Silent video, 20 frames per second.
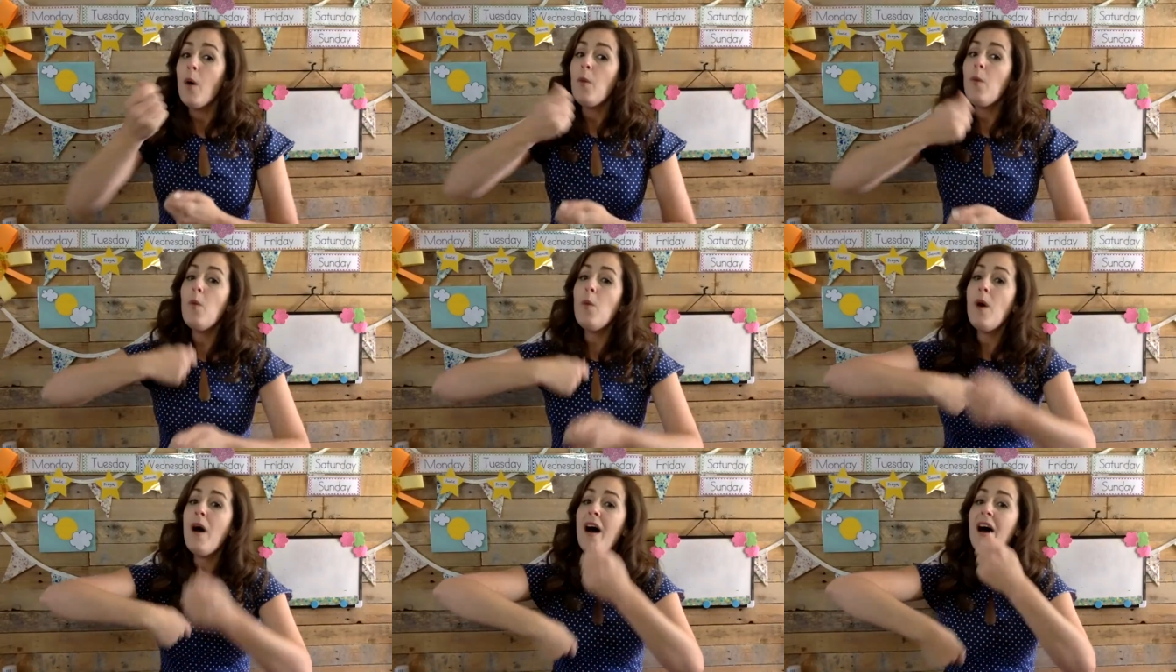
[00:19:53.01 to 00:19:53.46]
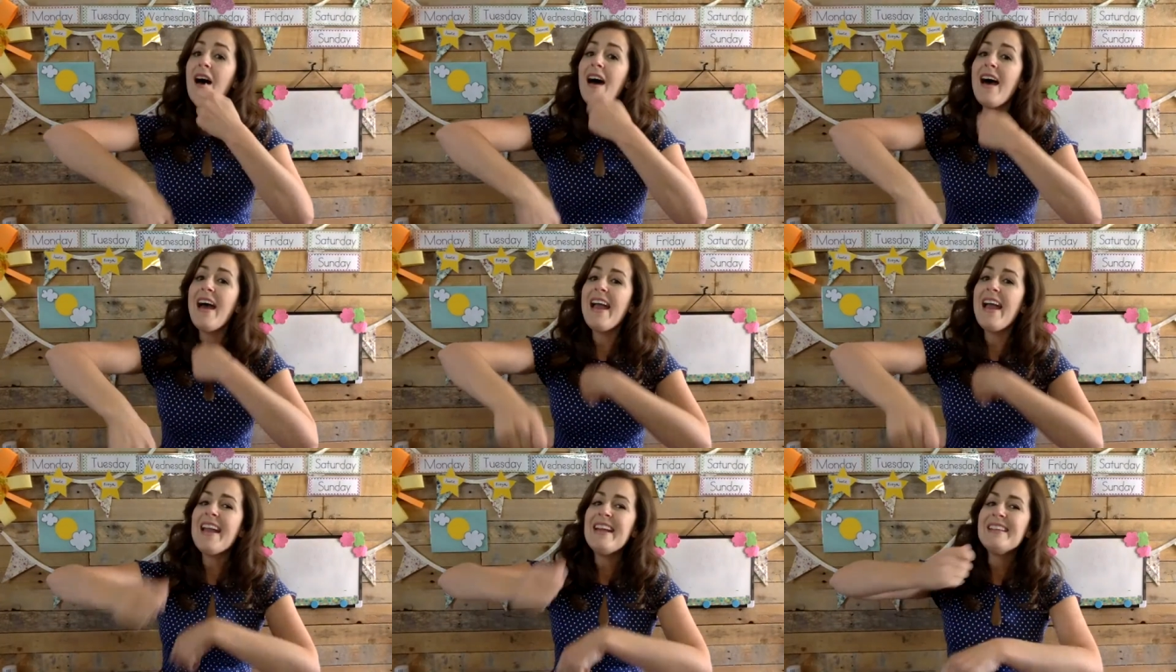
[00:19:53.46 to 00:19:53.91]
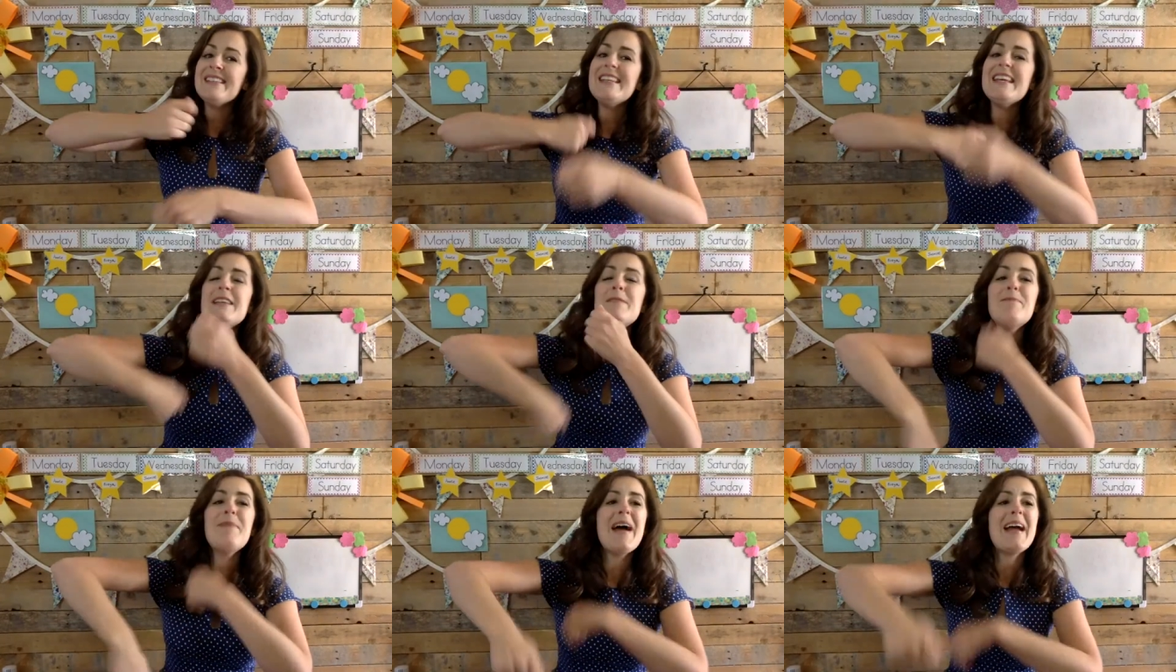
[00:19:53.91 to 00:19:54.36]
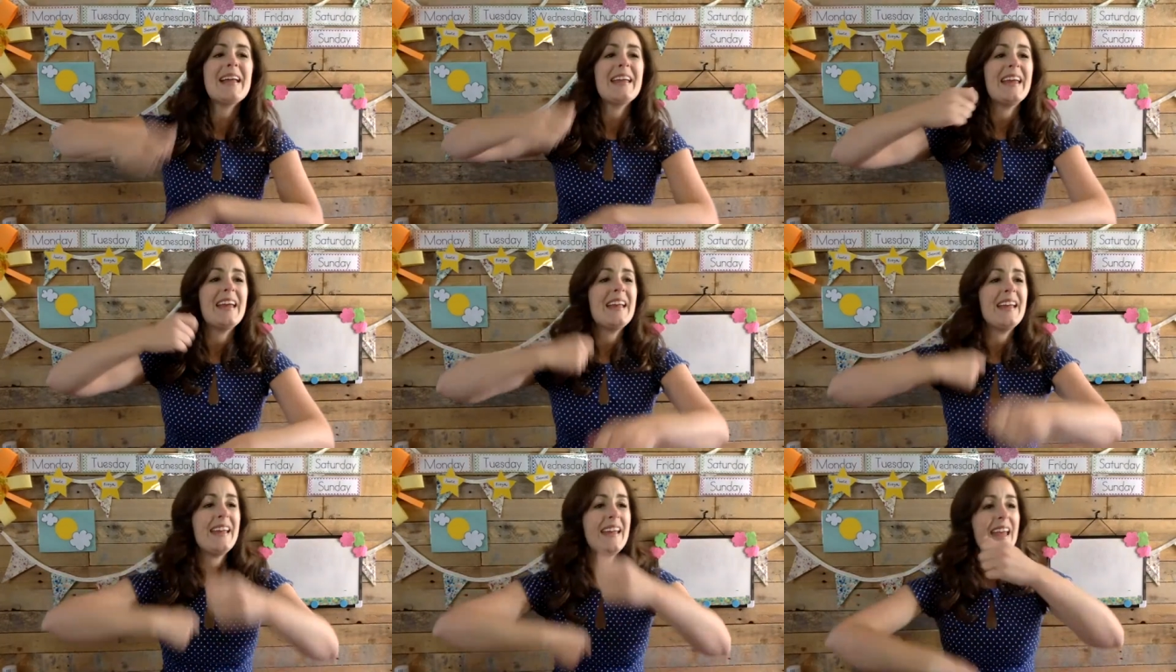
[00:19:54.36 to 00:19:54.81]
Wind it
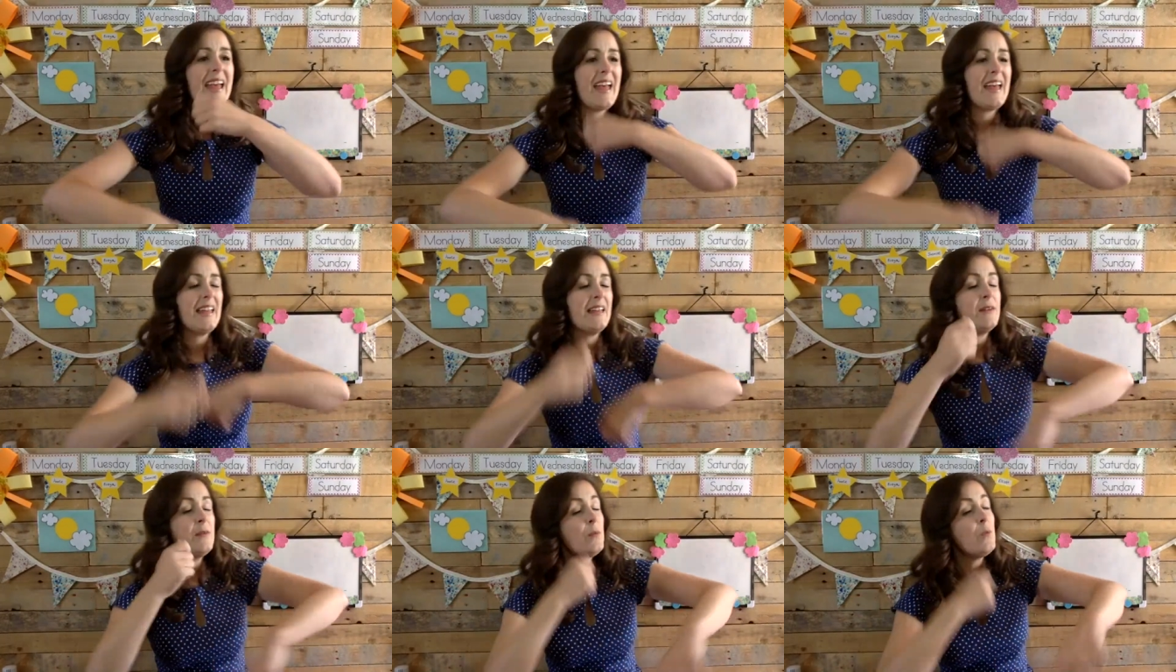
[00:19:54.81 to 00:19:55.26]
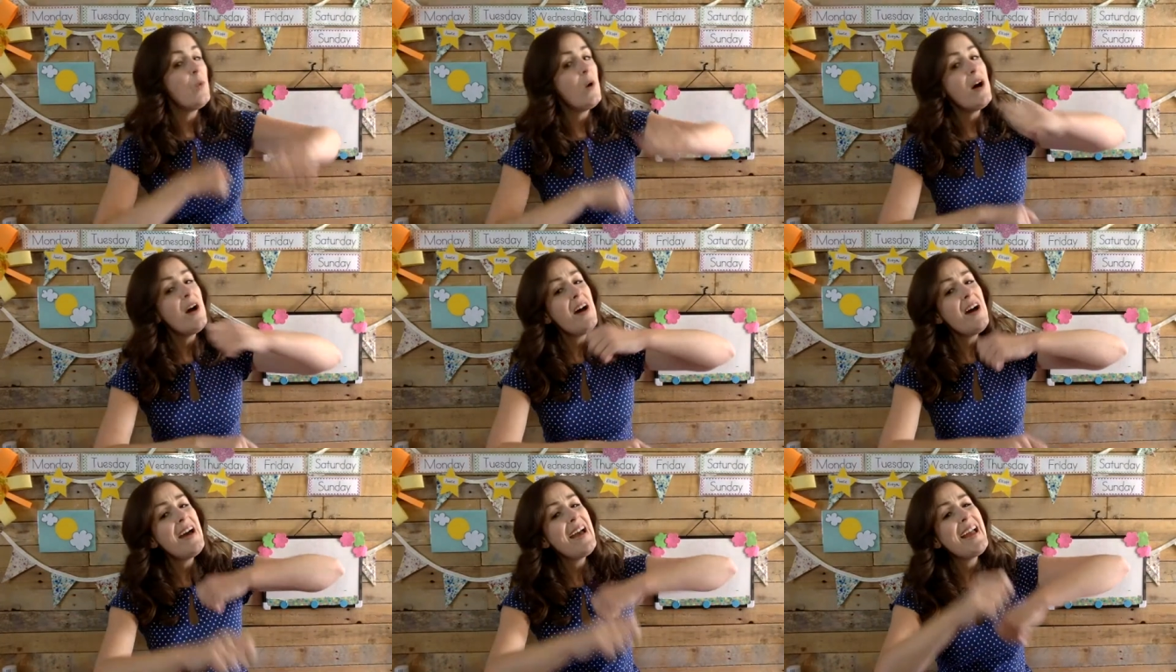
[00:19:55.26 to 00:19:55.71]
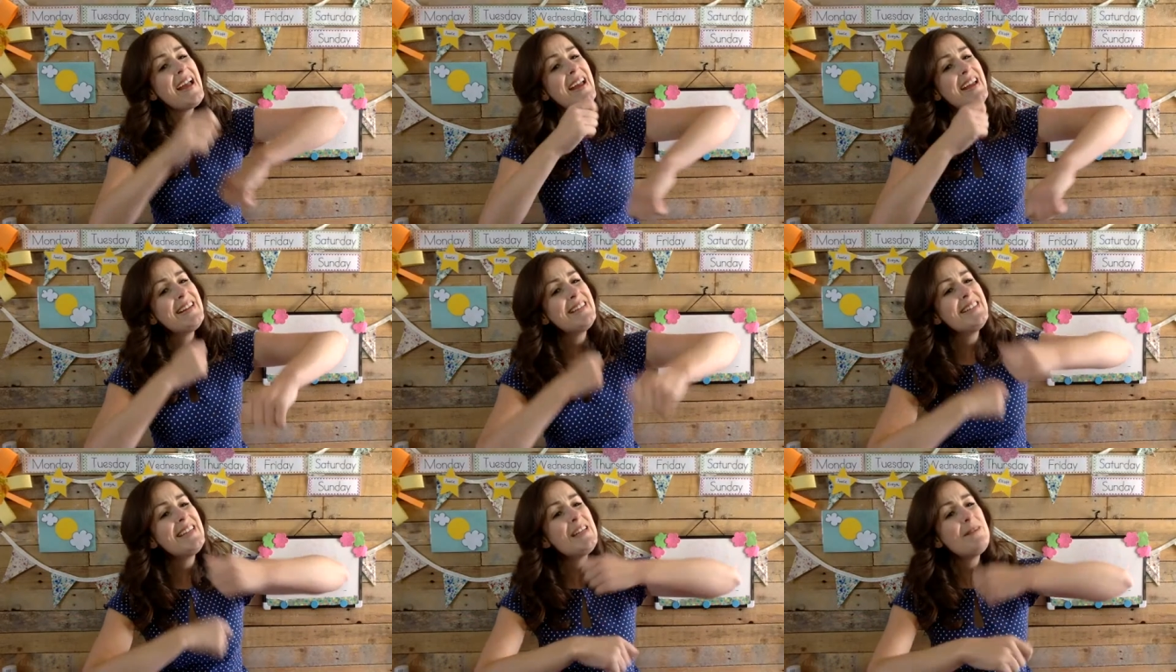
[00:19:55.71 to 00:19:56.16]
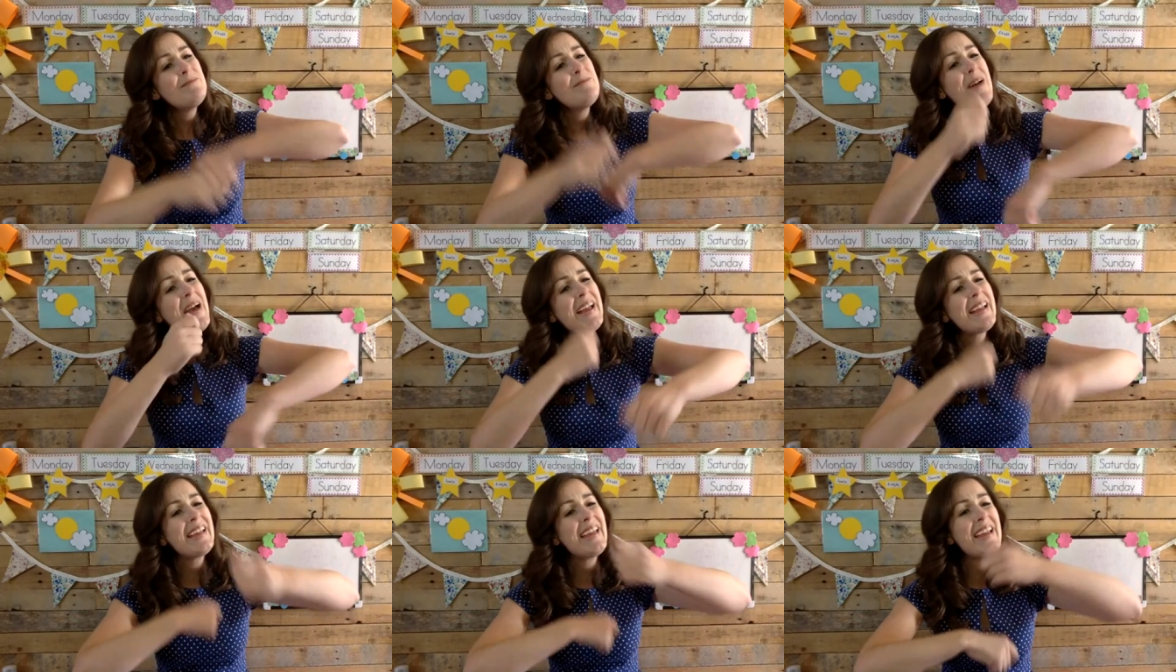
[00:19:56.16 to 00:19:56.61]
back again, wind it
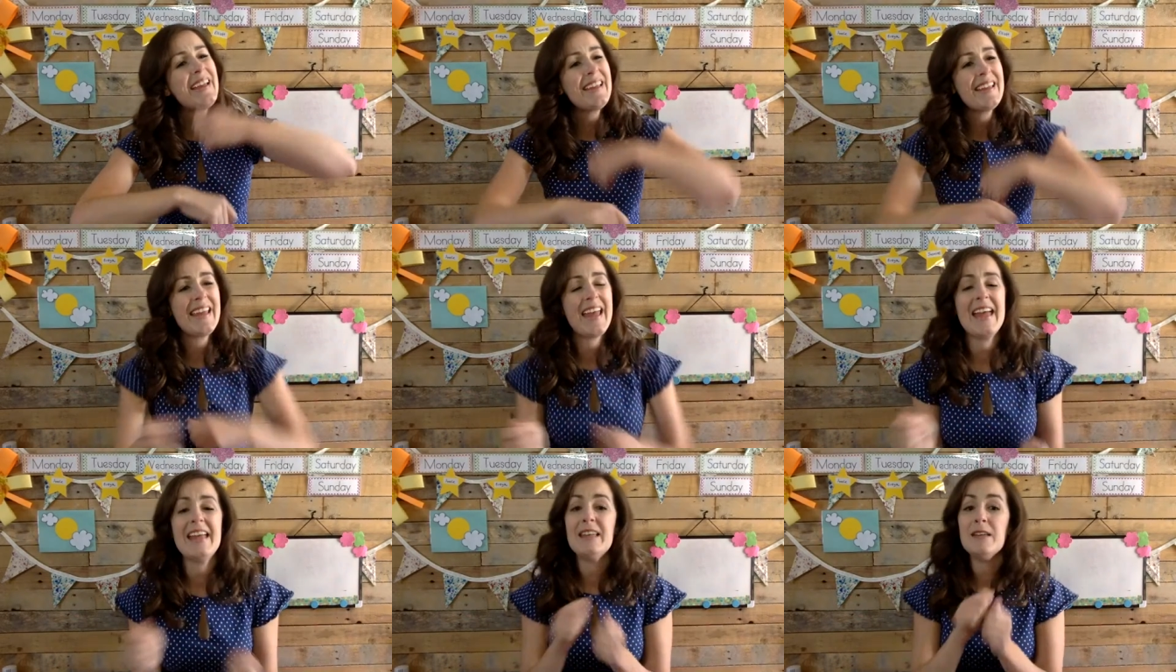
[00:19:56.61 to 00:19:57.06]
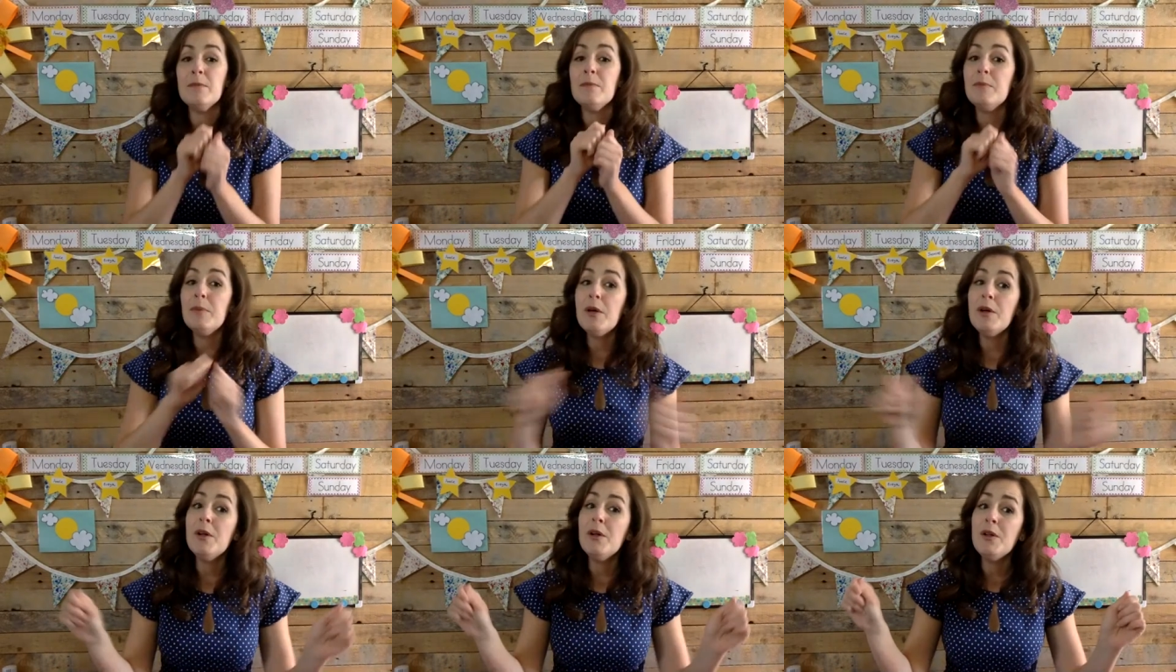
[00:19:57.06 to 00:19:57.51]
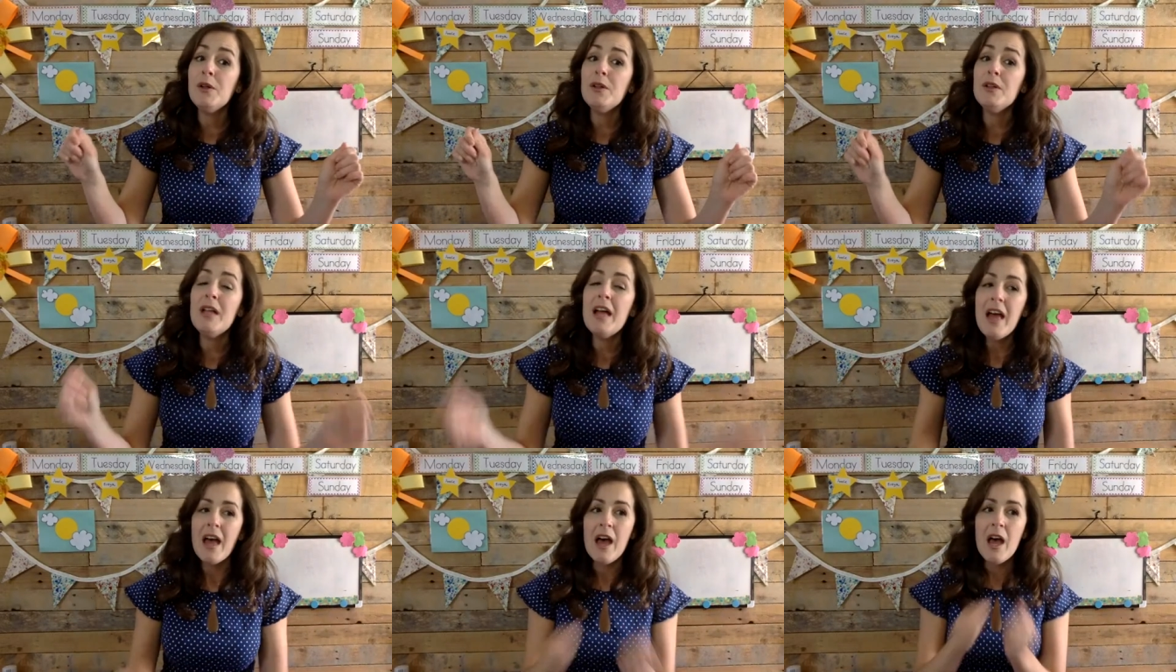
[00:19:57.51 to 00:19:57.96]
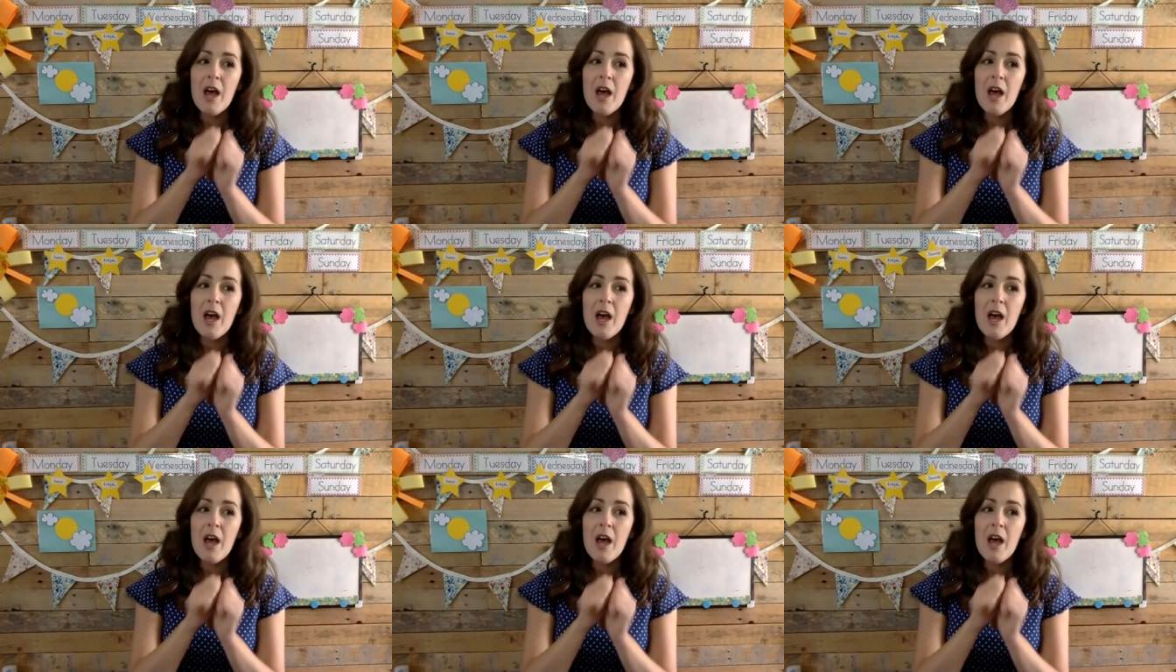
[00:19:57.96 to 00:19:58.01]
back again, pull,